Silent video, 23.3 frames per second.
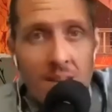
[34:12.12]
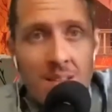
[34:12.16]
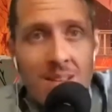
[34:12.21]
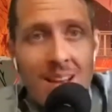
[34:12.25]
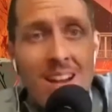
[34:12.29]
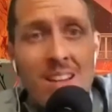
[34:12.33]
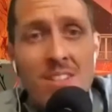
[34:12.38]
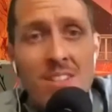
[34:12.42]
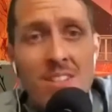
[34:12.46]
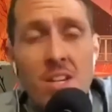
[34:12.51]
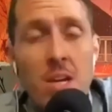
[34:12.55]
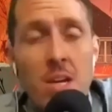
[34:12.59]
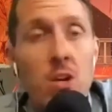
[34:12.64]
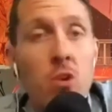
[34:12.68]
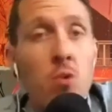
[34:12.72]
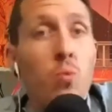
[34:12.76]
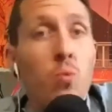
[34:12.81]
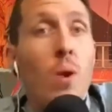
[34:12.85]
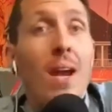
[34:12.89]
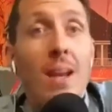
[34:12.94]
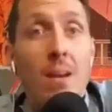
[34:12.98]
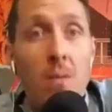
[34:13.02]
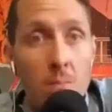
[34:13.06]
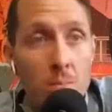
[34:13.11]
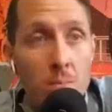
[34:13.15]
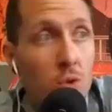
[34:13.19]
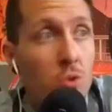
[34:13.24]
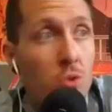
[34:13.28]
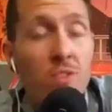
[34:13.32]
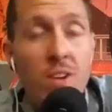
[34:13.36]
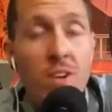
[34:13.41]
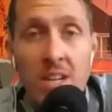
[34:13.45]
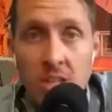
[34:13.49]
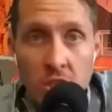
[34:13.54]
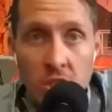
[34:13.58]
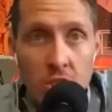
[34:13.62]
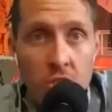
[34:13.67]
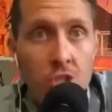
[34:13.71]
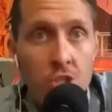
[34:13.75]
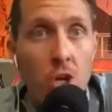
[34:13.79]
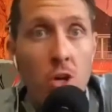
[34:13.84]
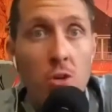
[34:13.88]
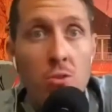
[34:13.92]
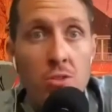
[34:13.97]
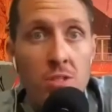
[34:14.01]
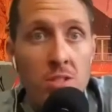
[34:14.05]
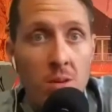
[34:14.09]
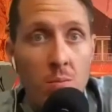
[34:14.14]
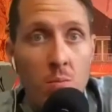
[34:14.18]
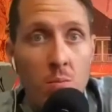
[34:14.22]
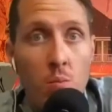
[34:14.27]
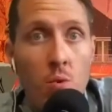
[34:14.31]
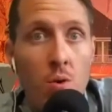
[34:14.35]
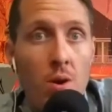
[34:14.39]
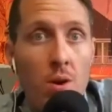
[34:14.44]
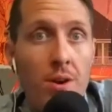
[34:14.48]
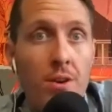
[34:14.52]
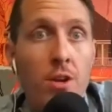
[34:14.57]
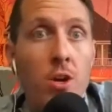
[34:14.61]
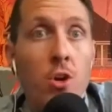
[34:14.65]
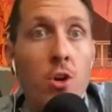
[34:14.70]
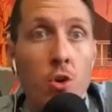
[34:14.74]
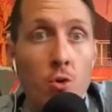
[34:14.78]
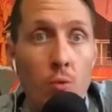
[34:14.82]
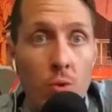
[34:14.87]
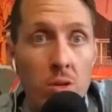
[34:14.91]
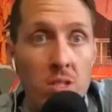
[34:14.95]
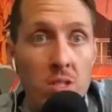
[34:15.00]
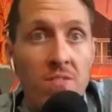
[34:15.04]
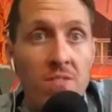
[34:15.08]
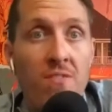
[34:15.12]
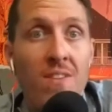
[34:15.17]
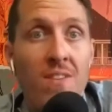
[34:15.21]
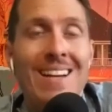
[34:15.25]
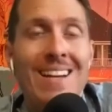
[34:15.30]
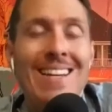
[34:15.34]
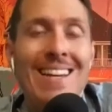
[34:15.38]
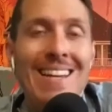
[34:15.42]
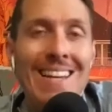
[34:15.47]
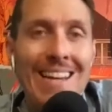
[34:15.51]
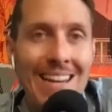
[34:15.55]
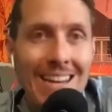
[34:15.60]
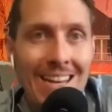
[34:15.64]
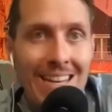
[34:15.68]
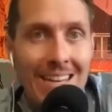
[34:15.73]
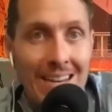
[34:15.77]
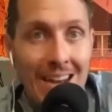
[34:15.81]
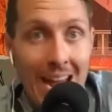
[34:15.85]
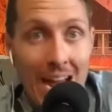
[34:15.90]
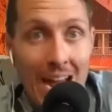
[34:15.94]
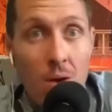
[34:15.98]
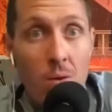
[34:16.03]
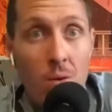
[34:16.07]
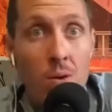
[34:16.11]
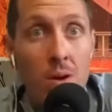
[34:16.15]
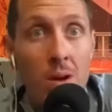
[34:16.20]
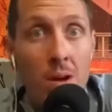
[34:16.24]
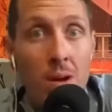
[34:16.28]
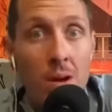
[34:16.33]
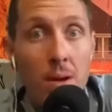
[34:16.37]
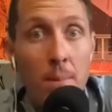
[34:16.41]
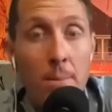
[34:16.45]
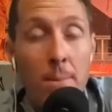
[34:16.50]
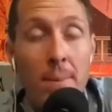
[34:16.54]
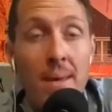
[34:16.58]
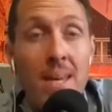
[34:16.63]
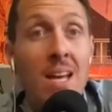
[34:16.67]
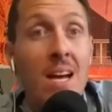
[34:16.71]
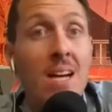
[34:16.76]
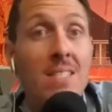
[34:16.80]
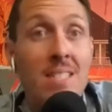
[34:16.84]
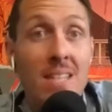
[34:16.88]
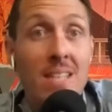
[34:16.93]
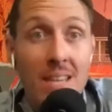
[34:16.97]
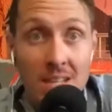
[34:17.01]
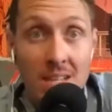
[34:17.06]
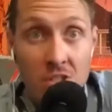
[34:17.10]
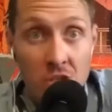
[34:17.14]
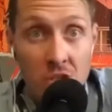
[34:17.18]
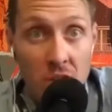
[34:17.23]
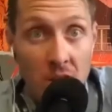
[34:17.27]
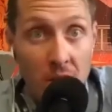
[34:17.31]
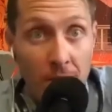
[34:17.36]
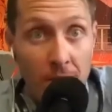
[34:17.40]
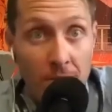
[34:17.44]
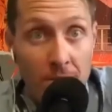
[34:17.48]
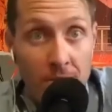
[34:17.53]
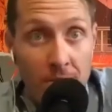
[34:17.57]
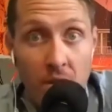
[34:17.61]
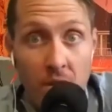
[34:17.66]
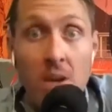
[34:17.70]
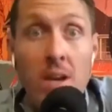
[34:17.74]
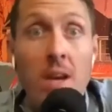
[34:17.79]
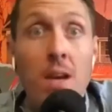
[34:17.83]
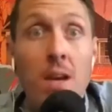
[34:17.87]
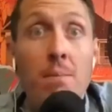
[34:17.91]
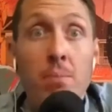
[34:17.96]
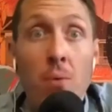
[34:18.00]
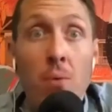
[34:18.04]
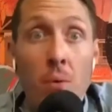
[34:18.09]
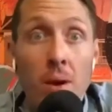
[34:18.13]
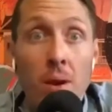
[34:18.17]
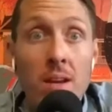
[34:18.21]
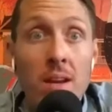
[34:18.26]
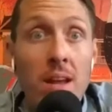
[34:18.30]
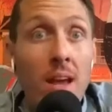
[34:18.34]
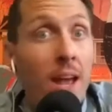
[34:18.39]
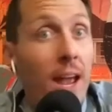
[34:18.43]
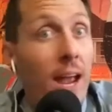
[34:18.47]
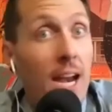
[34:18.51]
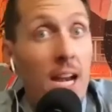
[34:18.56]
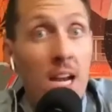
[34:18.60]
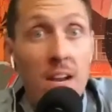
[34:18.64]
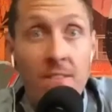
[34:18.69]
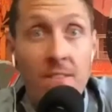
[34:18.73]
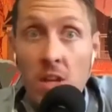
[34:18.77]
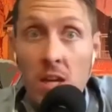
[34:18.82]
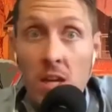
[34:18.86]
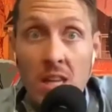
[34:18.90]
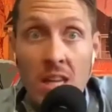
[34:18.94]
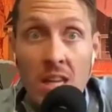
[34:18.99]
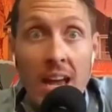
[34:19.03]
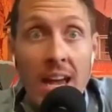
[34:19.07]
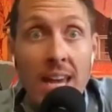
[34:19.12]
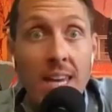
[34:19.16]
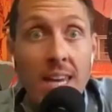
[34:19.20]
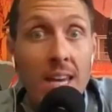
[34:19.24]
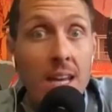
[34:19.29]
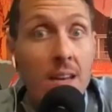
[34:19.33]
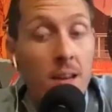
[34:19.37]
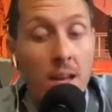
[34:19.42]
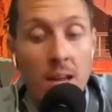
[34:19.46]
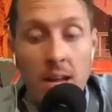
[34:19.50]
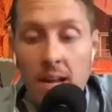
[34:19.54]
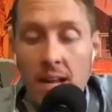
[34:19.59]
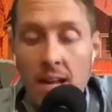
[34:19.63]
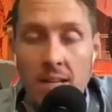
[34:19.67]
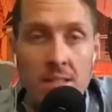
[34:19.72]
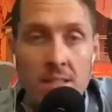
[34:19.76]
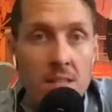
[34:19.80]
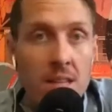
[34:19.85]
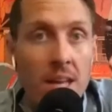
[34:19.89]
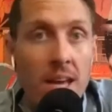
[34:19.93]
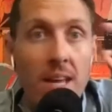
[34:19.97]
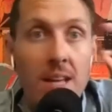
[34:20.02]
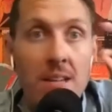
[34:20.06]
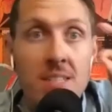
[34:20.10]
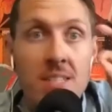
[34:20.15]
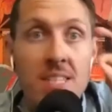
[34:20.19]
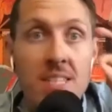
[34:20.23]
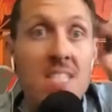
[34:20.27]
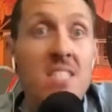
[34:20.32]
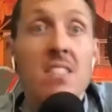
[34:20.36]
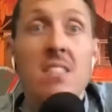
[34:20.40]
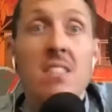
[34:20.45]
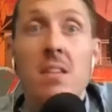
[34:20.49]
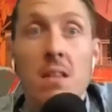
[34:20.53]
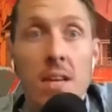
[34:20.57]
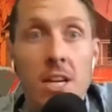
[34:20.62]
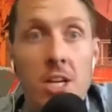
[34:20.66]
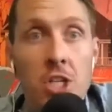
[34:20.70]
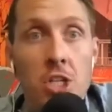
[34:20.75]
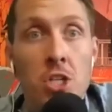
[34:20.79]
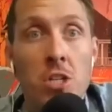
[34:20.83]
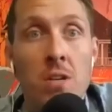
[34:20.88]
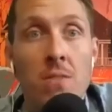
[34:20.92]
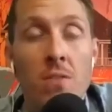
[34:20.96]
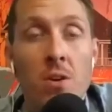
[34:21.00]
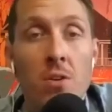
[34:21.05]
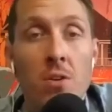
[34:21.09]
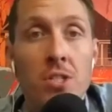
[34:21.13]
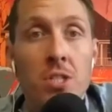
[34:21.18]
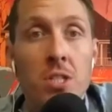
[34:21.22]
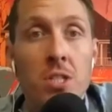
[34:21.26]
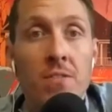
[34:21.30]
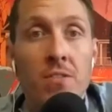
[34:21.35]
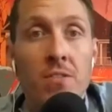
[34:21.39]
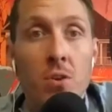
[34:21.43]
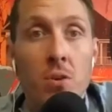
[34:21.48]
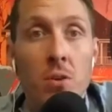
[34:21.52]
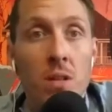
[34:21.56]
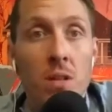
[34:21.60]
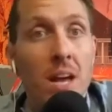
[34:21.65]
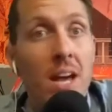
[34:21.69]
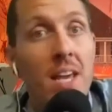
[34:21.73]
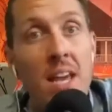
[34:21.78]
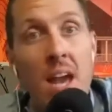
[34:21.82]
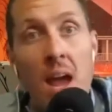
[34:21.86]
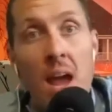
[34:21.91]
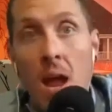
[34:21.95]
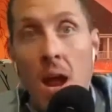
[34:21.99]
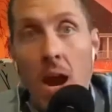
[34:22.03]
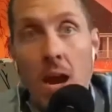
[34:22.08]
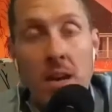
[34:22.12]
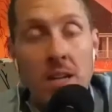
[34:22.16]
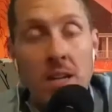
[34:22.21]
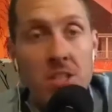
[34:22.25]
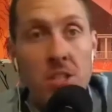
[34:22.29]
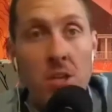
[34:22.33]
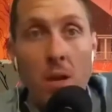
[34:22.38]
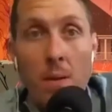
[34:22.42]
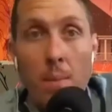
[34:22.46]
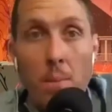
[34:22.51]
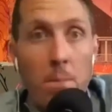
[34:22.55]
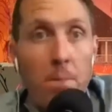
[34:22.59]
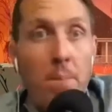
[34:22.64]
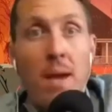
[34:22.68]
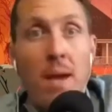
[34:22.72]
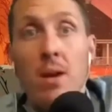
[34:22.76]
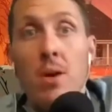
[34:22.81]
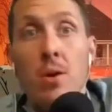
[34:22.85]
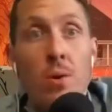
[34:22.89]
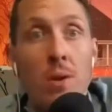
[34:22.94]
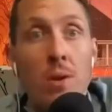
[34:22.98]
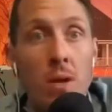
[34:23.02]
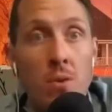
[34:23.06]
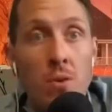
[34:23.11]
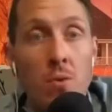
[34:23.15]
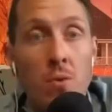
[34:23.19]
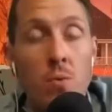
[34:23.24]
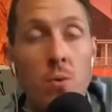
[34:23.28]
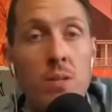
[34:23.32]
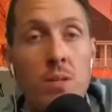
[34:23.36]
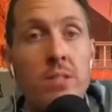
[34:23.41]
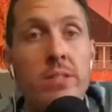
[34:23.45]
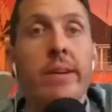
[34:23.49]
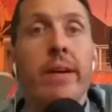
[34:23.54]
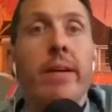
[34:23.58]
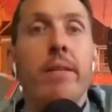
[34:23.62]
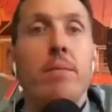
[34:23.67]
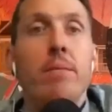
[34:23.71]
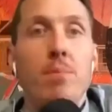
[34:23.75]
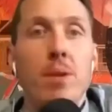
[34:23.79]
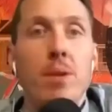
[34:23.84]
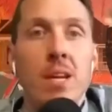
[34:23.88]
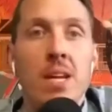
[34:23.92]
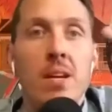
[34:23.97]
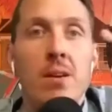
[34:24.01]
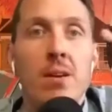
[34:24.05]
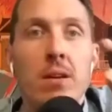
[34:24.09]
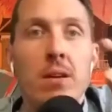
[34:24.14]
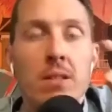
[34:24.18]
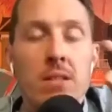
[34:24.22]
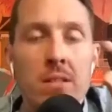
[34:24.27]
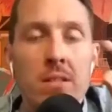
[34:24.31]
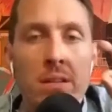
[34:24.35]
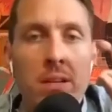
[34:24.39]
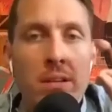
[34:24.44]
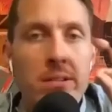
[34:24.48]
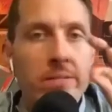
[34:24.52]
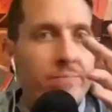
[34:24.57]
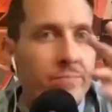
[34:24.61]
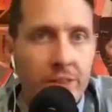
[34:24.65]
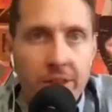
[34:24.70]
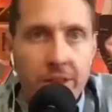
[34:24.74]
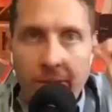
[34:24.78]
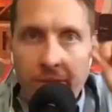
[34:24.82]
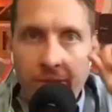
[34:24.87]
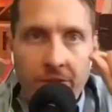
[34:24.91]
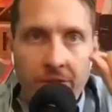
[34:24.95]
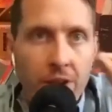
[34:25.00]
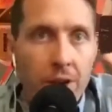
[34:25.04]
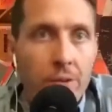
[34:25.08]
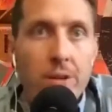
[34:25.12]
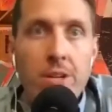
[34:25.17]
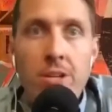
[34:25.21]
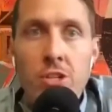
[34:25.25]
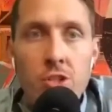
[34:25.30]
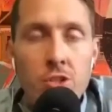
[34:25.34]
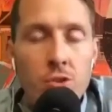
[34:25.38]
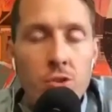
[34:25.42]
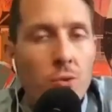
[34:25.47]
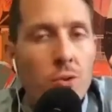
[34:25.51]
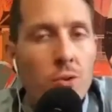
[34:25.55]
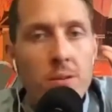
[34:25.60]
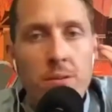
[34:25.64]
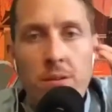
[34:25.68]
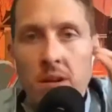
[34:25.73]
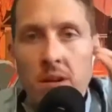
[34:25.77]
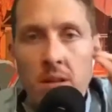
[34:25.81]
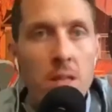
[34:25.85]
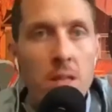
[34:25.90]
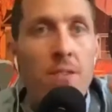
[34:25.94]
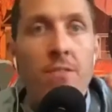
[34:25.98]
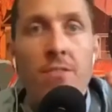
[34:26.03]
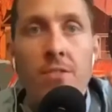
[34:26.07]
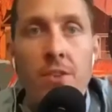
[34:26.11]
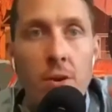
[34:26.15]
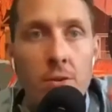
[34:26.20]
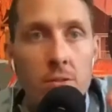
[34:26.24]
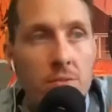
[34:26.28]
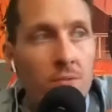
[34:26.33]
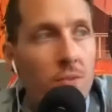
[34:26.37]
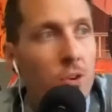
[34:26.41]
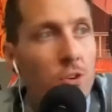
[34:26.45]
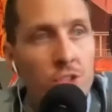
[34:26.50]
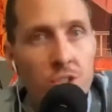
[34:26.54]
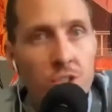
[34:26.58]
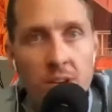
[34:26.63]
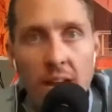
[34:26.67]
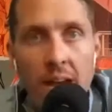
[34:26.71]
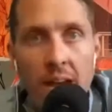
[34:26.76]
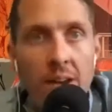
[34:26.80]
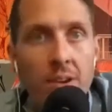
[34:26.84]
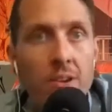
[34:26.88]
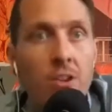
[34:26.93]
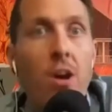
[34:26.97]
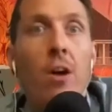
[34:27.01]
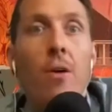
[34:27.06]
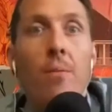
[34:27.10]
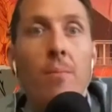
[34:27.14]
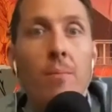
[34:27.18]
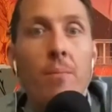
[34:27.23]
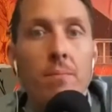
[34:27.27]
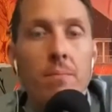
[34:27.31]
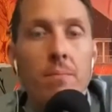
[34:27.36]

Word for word: That is a great movie to show someone who is finding it now because it gets to the fucking point. And if you like it, it's like a distillation of all the stuff you'll like, and it's done better than other ones. But here is the very short Cliff Notes version and go.